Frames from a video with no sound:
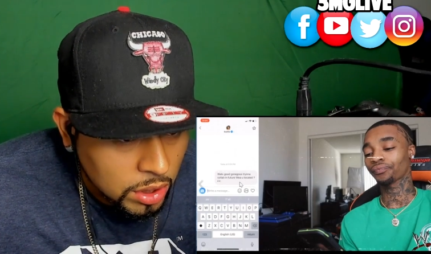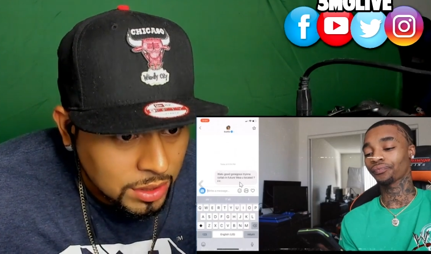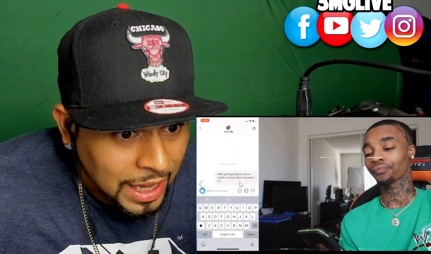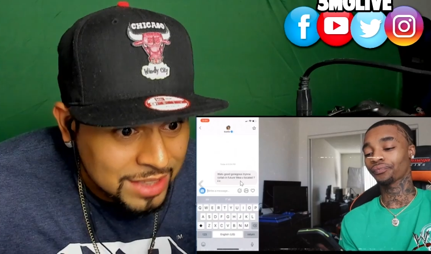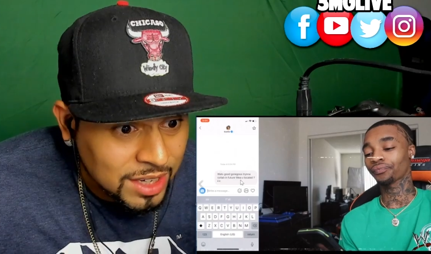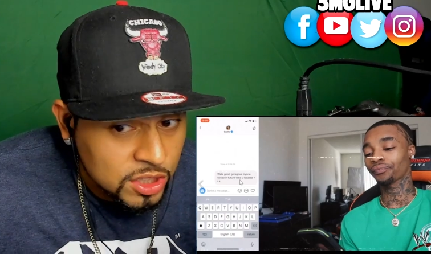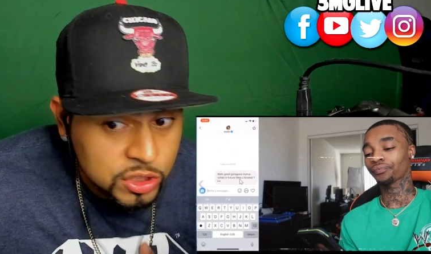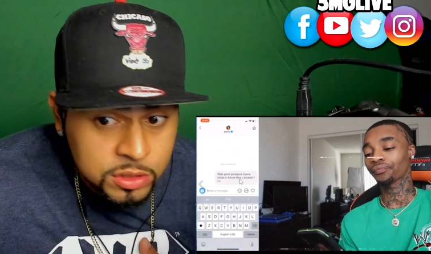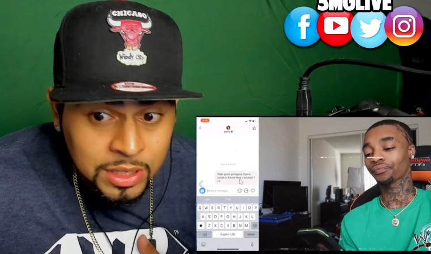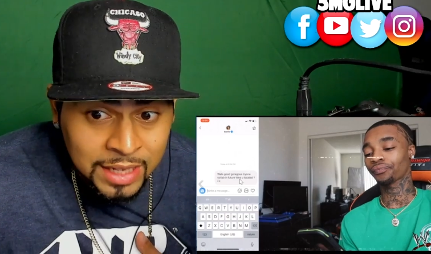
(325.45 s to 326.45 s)
Speaker 1: That's how you.
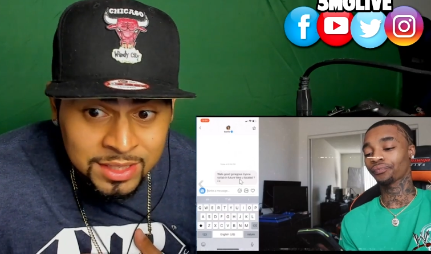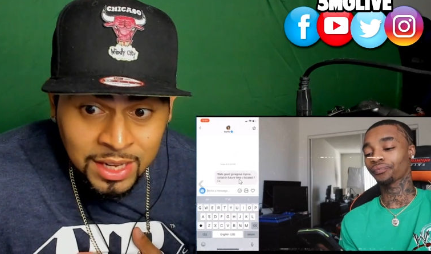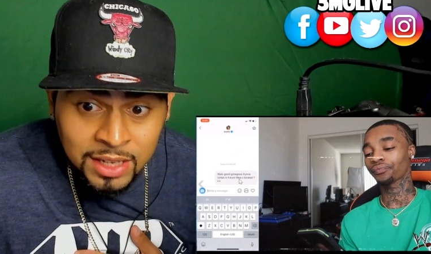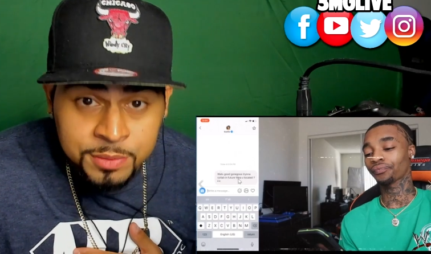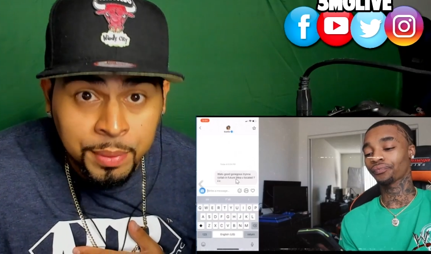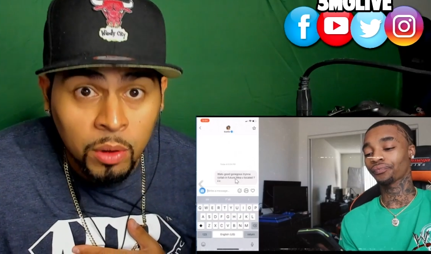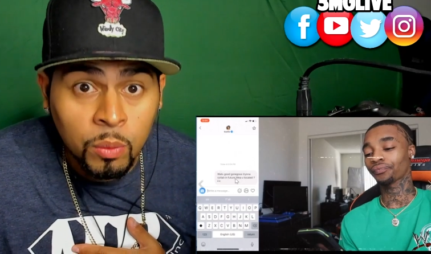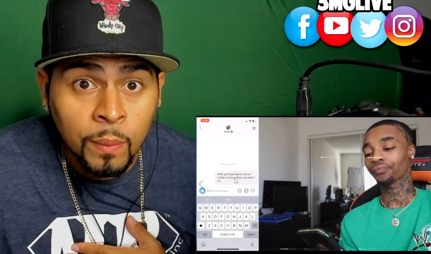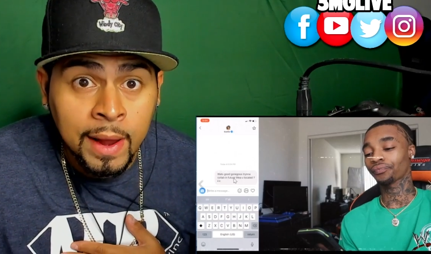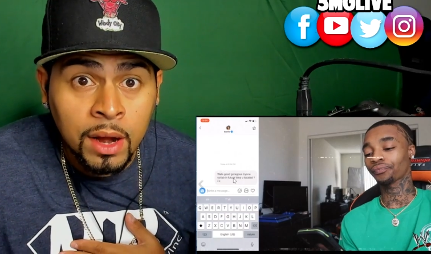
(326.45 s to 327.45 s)
That's how y'all spell
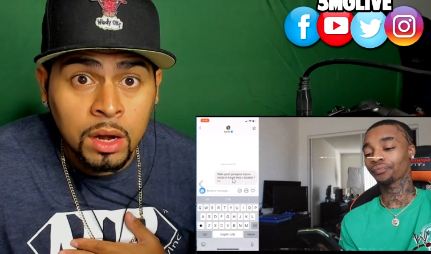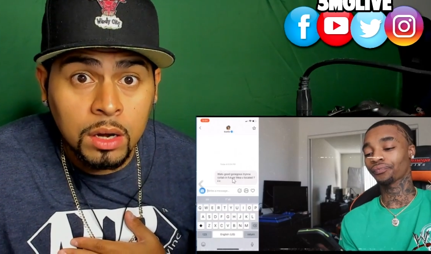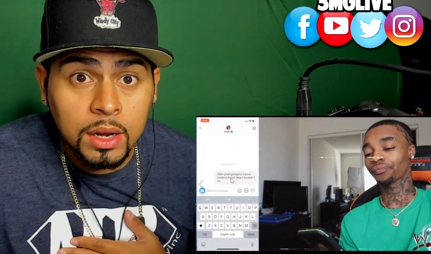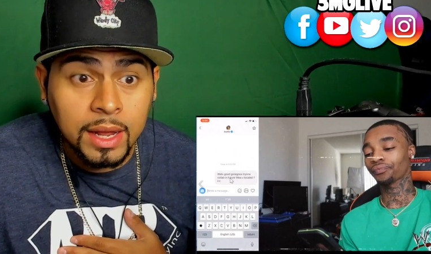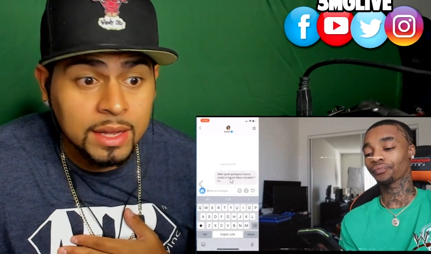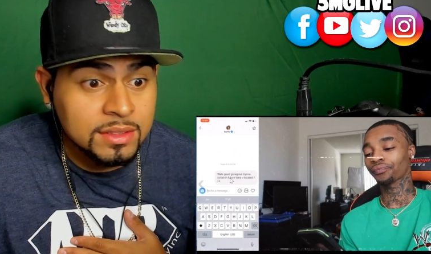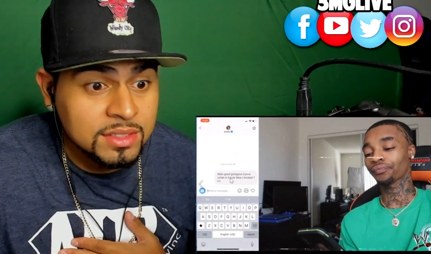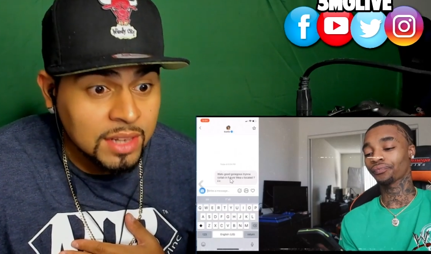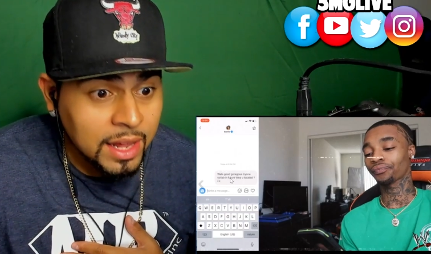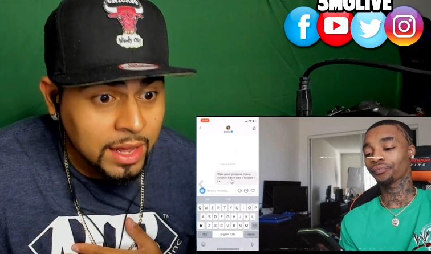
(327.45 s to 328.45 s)
where, like in
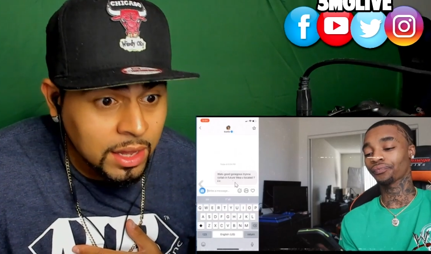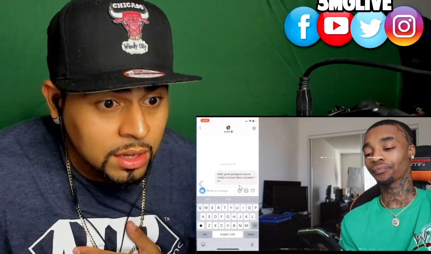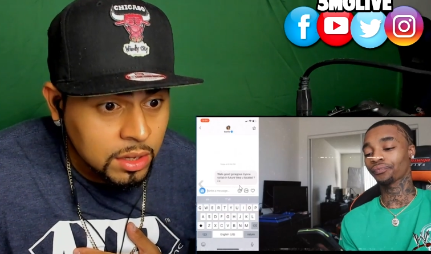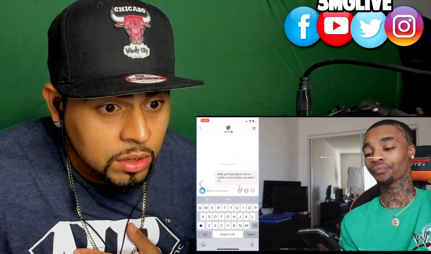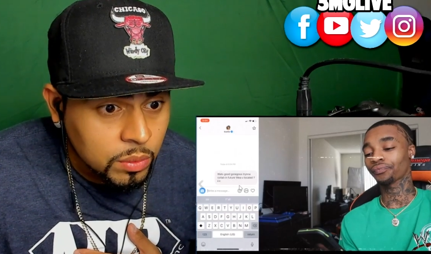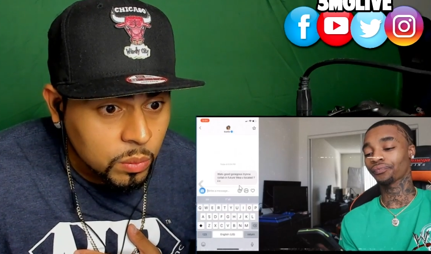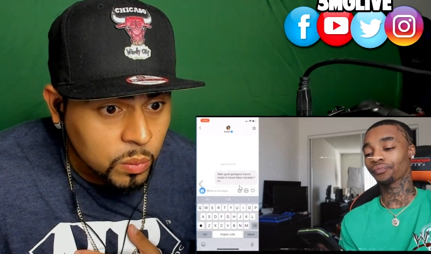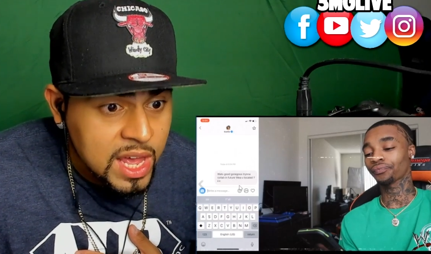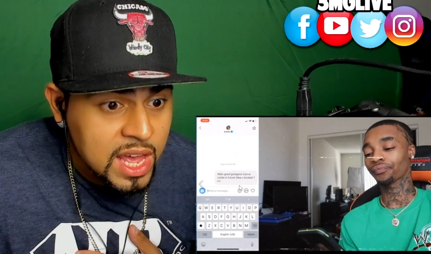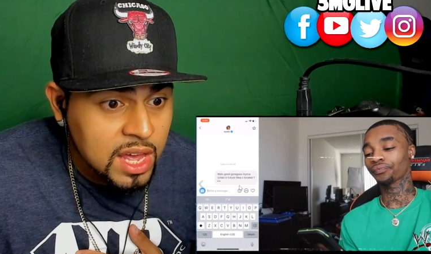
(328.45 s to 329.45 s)
slang.
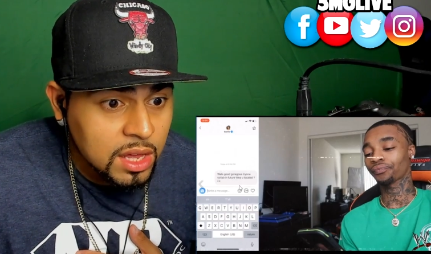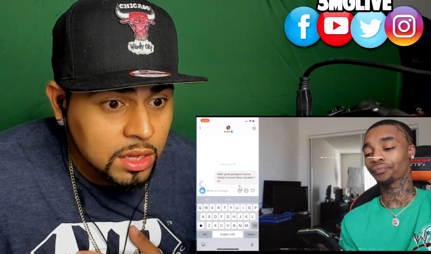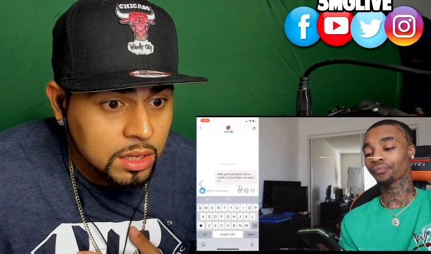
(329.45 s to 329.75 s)
Where?